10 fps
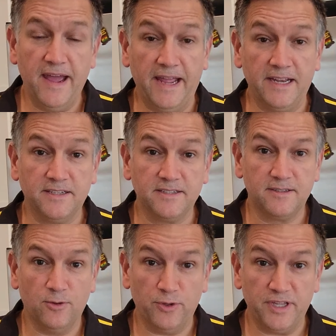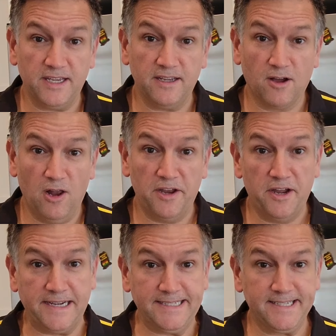and all the
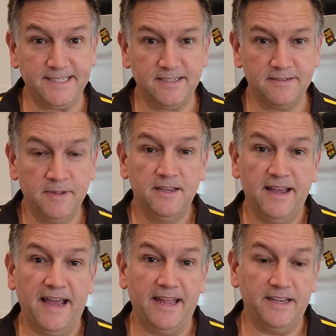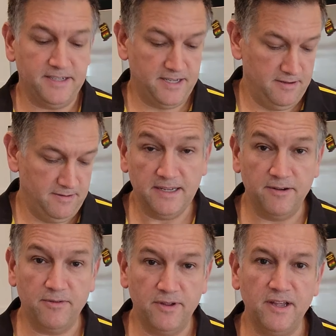colonizers, and
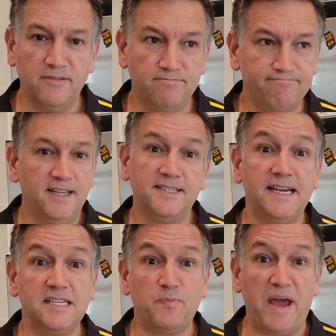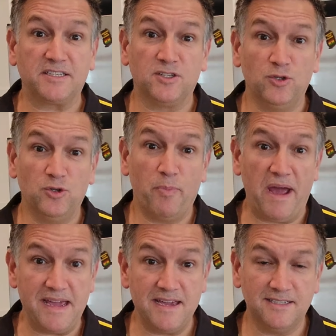it dates back to
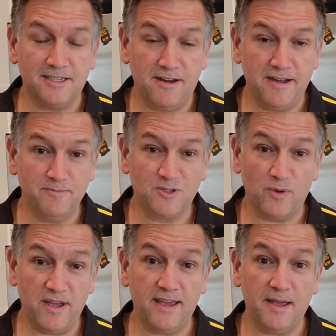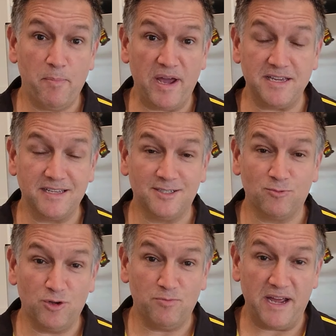pagan times where bakers
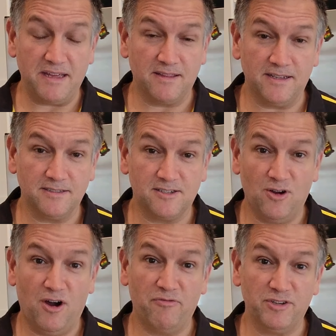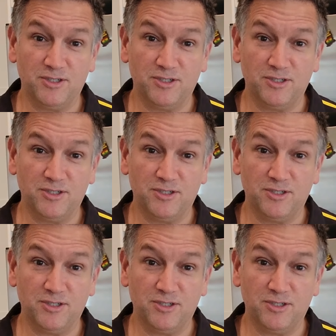would make things to offer